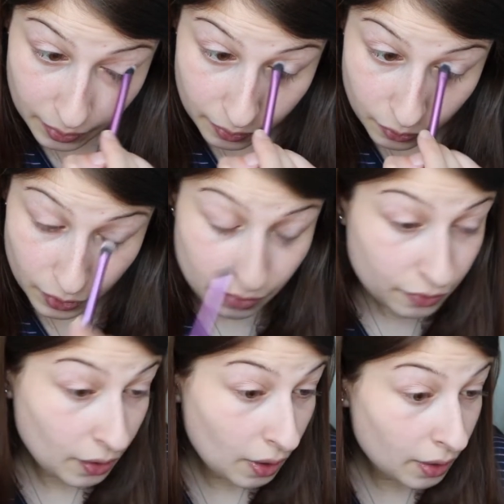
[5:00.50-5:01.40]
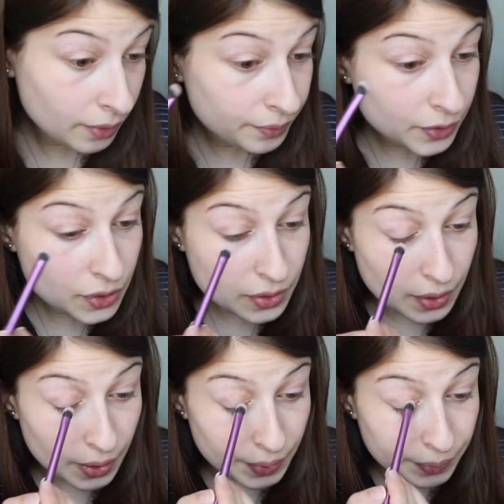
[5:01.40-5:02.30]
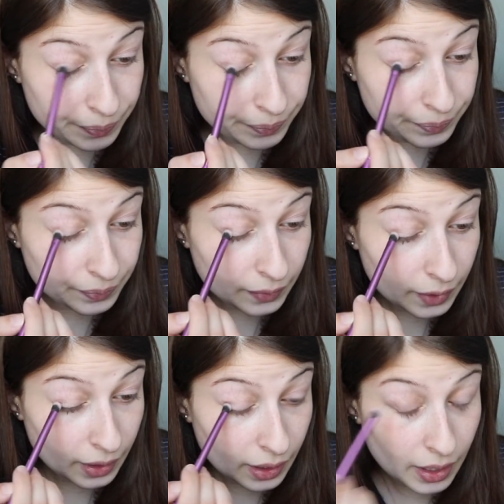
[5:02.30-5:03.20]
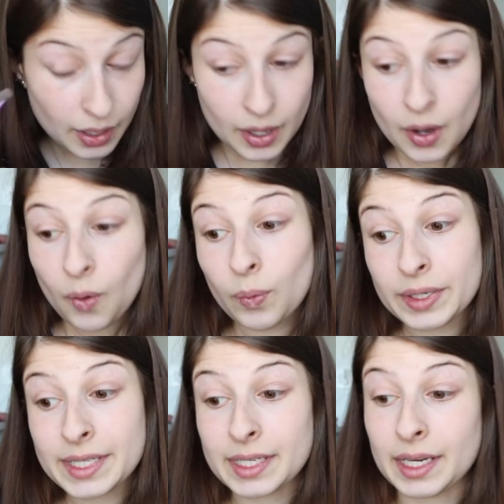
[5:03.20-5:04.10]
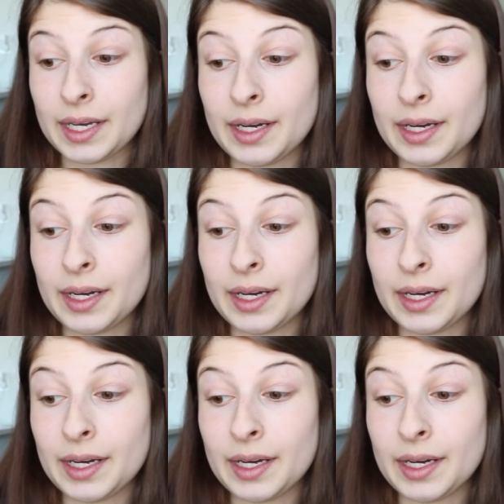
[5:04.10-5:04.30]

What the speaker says: for the fall, so we'll see.